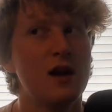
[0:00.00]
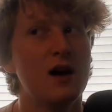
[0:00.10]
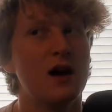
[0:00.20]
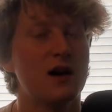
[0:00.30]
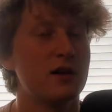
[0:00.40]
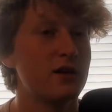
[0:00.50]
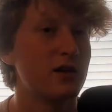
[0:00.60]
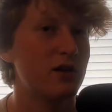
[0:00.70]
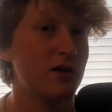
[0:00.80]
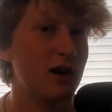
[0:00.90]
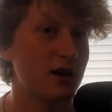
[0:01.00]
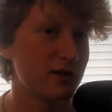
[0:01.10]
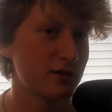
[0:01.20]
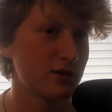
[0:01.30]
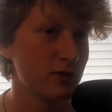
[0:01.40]
I don't know.
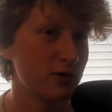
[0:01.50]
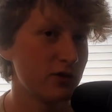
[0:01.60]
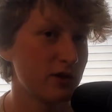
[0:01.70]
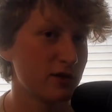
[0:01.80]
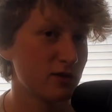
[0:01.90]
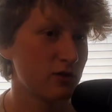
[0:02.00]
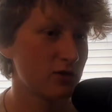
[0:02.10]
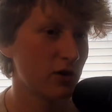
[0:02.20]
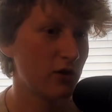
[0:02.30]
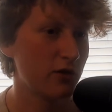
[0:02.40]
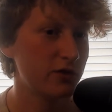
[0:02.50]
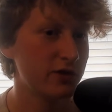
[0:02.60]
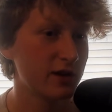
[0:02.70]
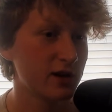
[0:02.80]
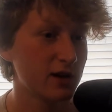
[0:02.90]
Honestly, with this whole COVID
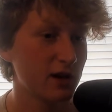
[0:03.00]
thing,